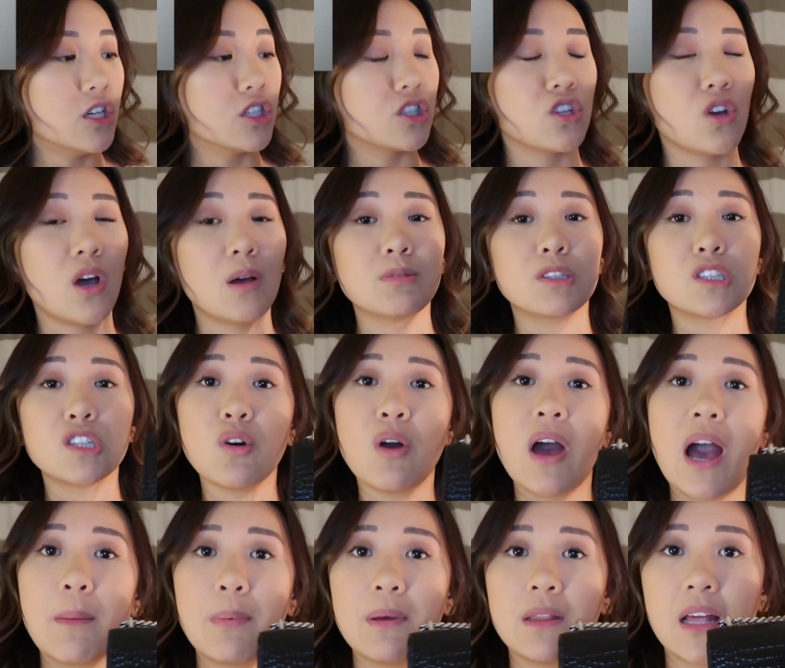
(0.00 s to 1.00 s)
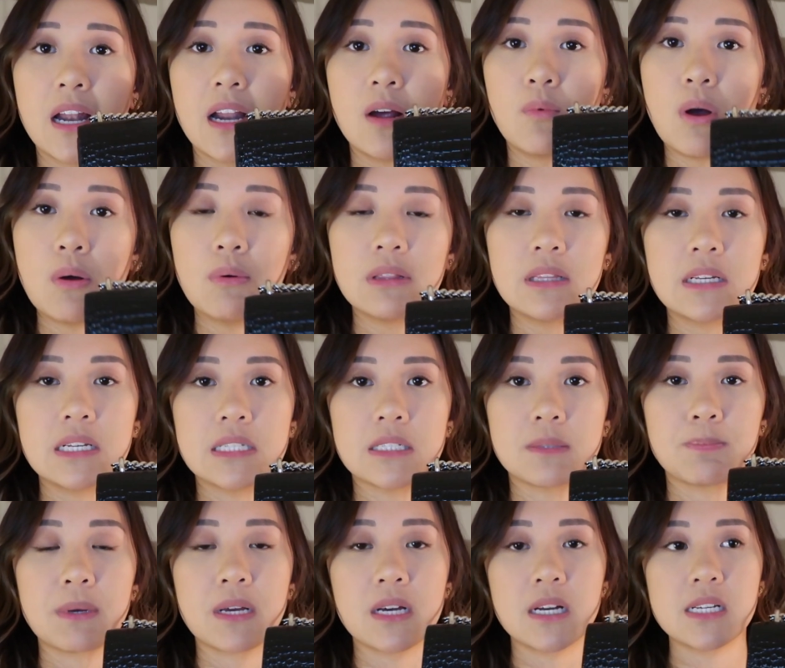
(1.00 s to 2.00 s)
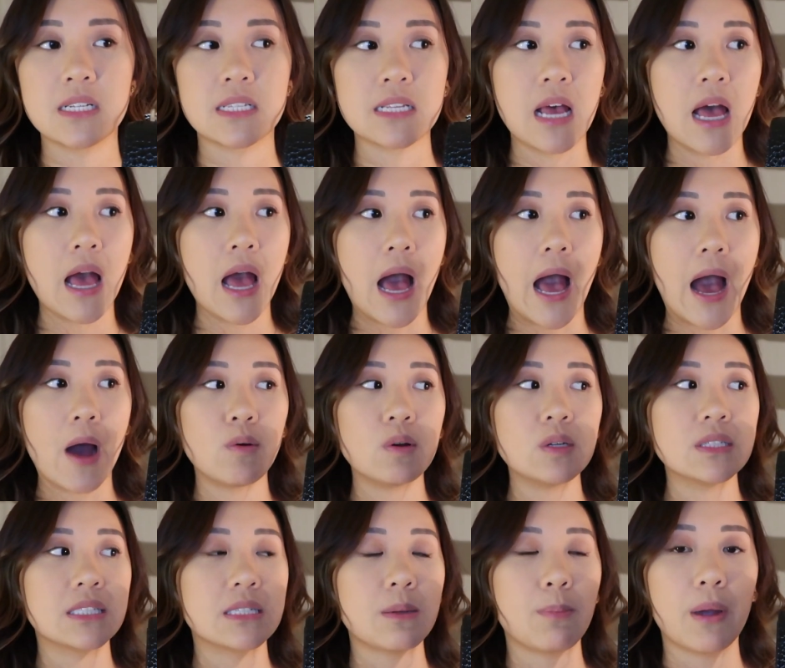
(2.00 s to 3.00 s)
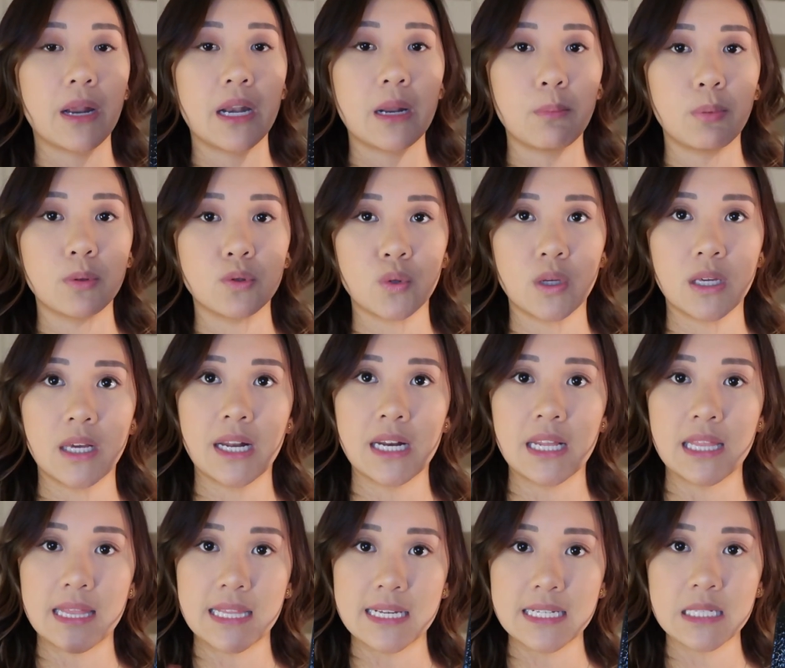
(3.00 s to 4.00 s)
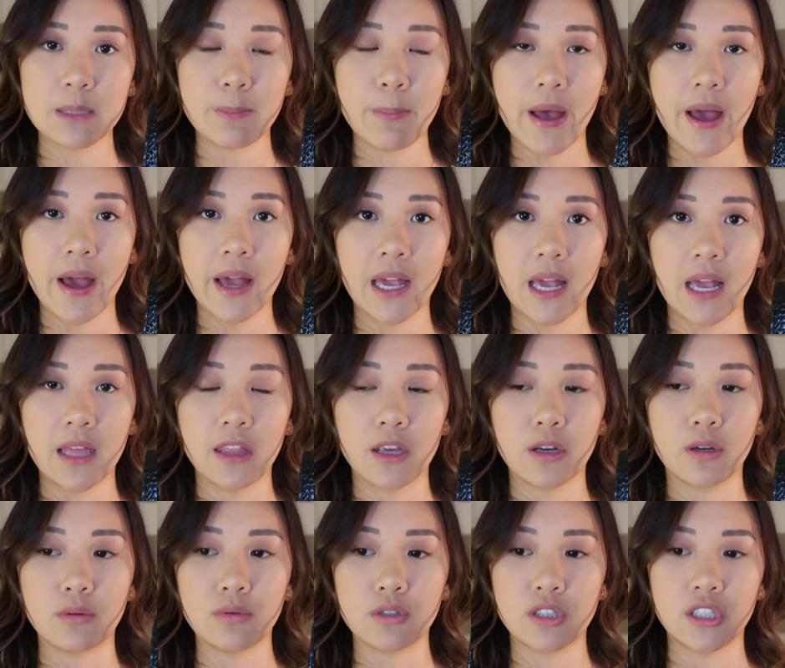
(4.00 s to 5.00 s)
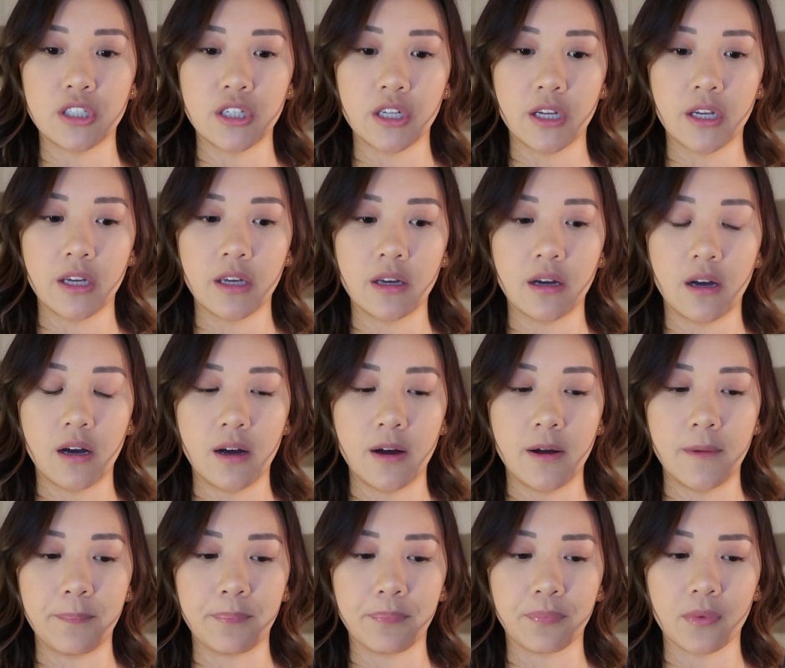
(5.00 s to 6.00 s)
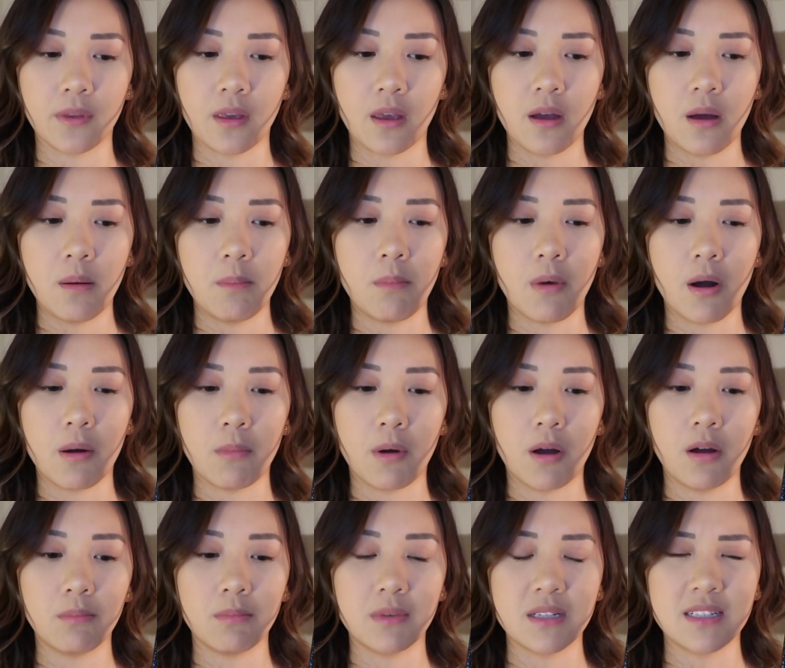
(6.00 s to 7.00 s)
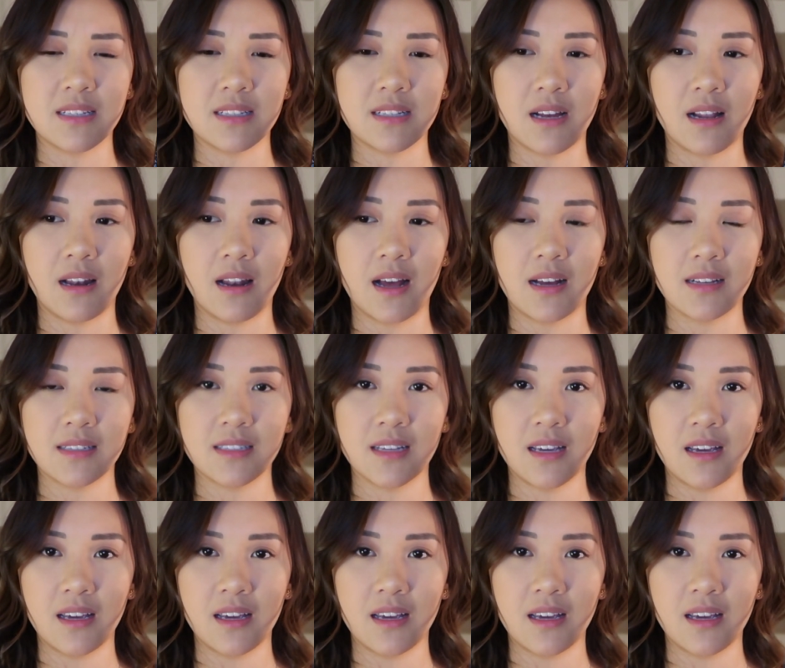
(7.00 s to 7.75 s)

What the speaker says: So I'm so happy that I went with this, because I was debating between getting this bag and the Gucci Marmont Matelasse.